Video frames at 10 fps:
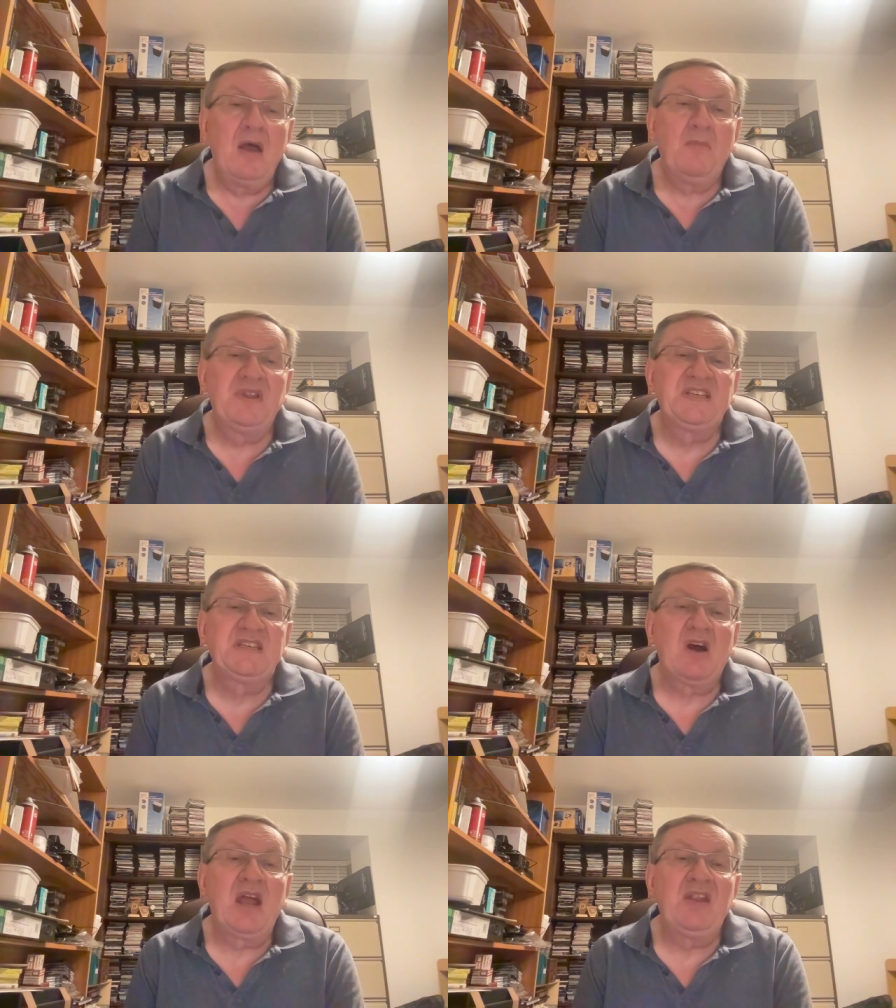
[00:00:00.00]
But the
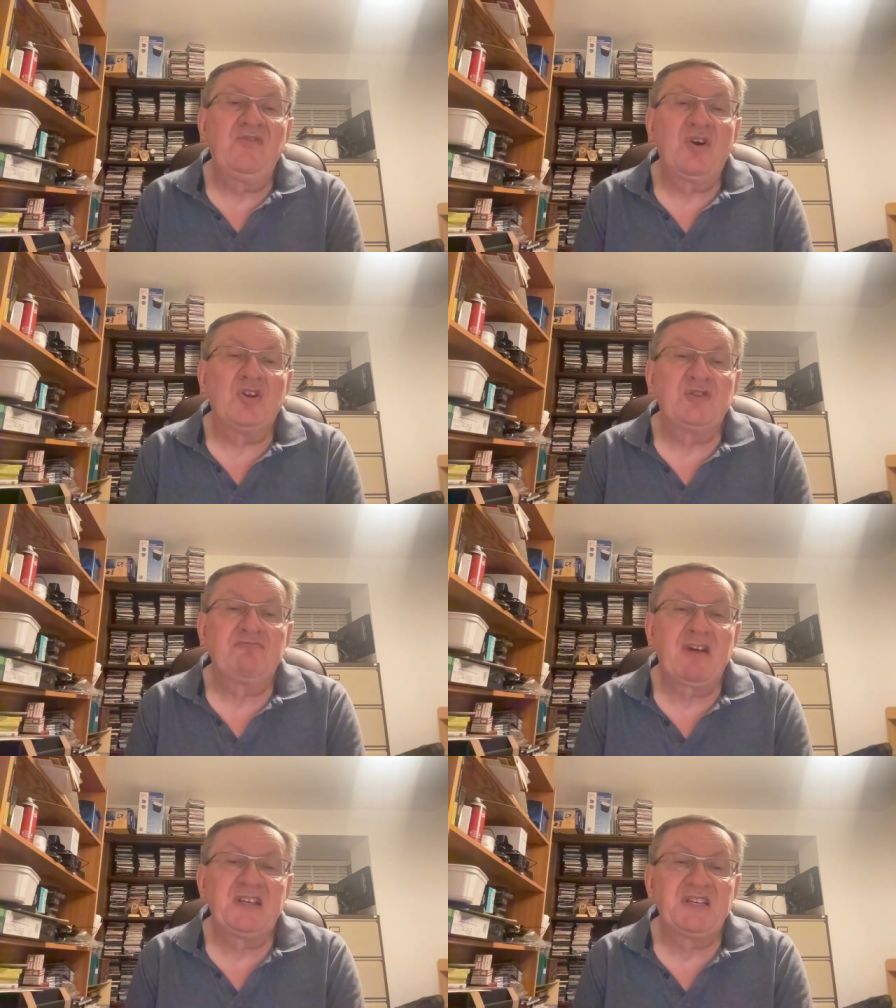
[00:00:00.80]
sign of God's
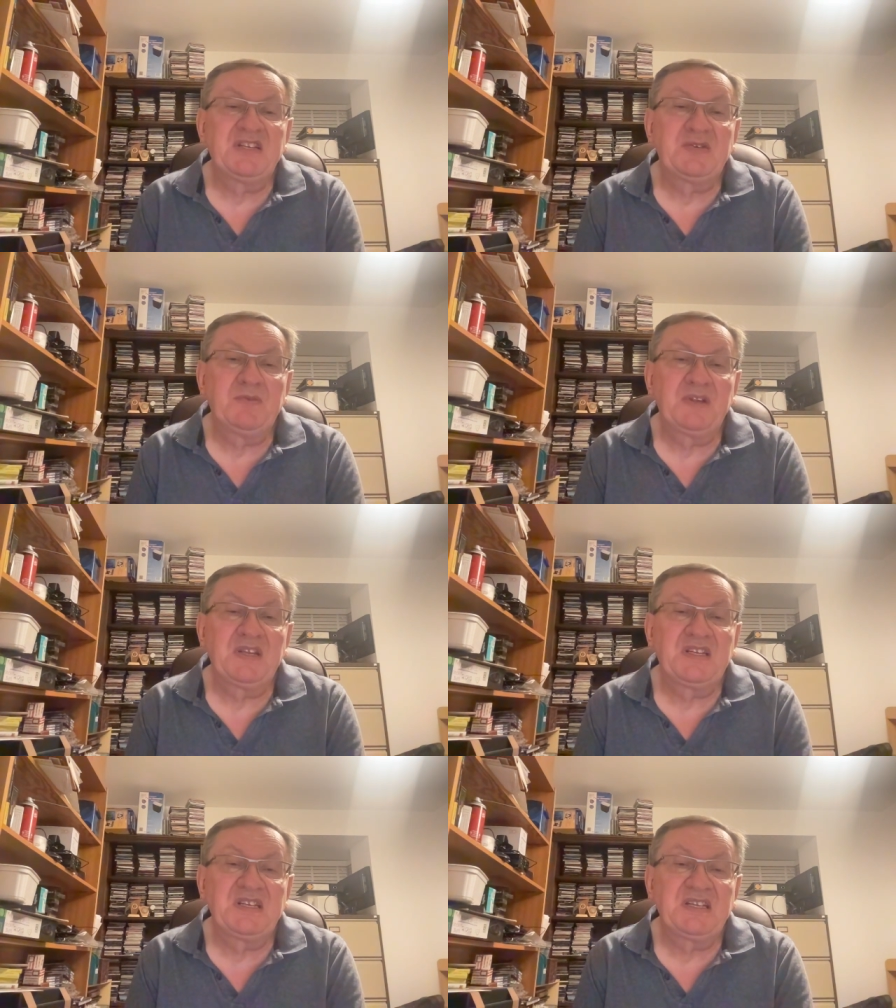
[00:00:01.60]
presence with
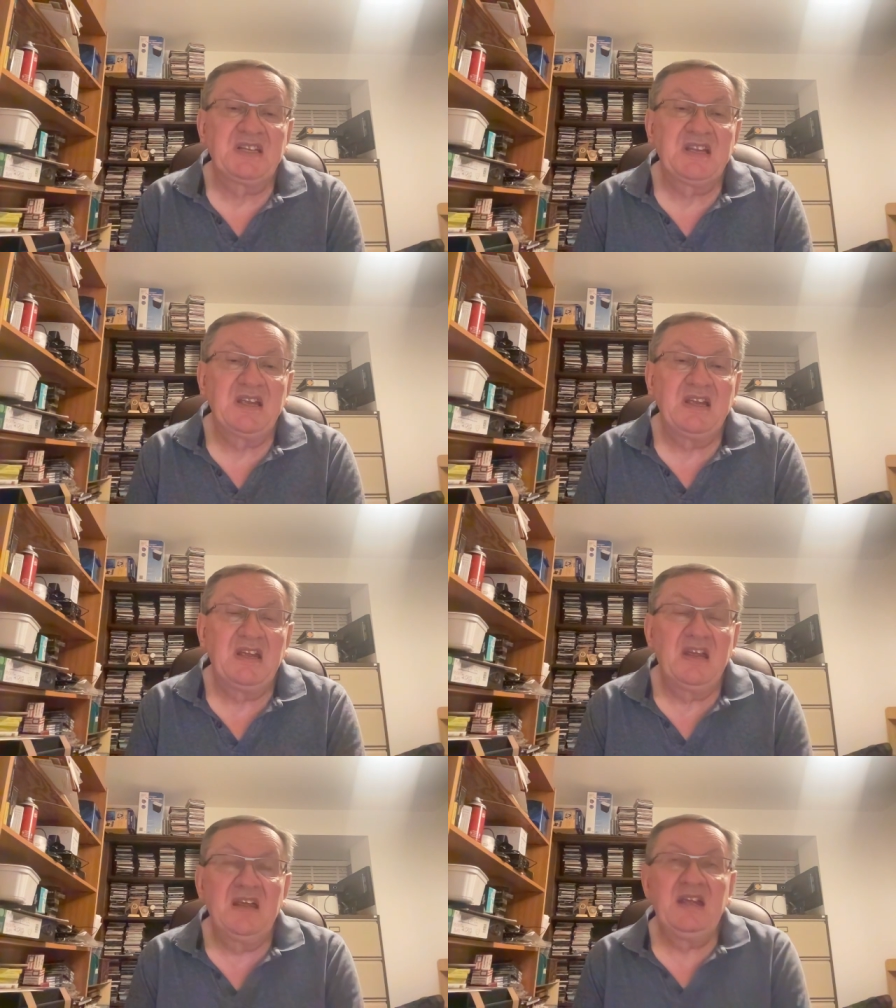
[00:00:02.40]
us
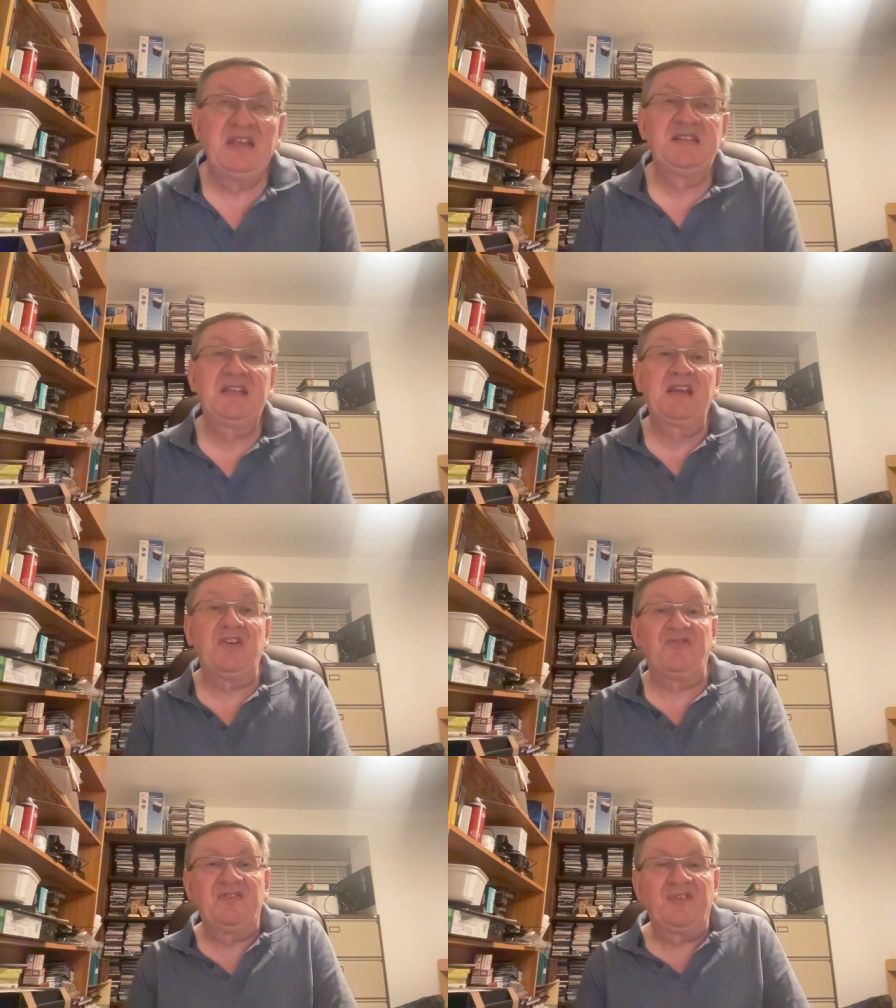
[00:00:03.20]
is the
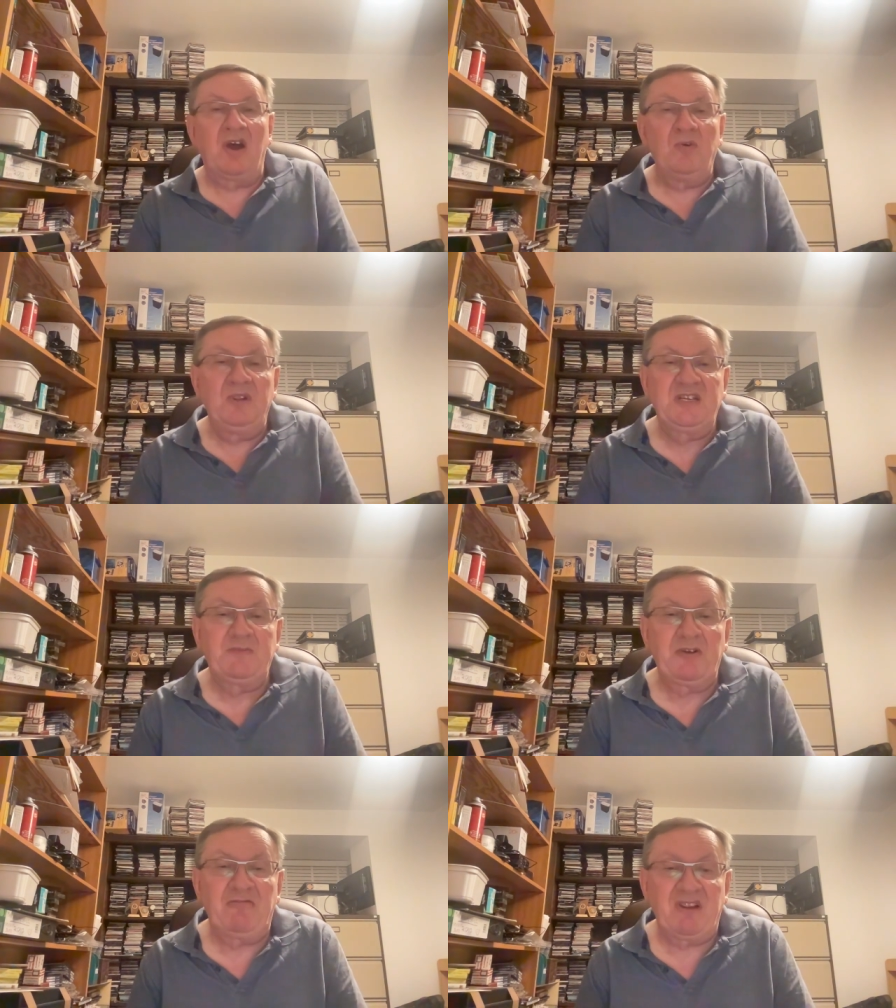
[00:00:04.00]
gift of the Holy
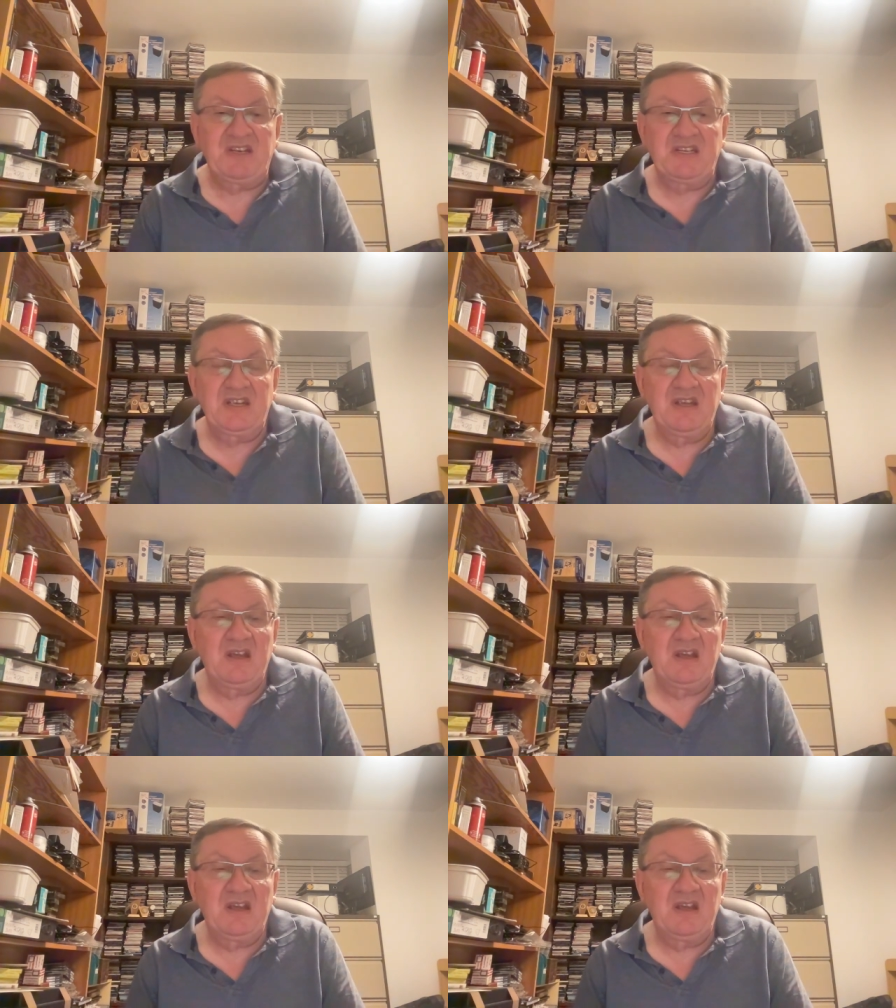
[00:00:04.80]
Spirit.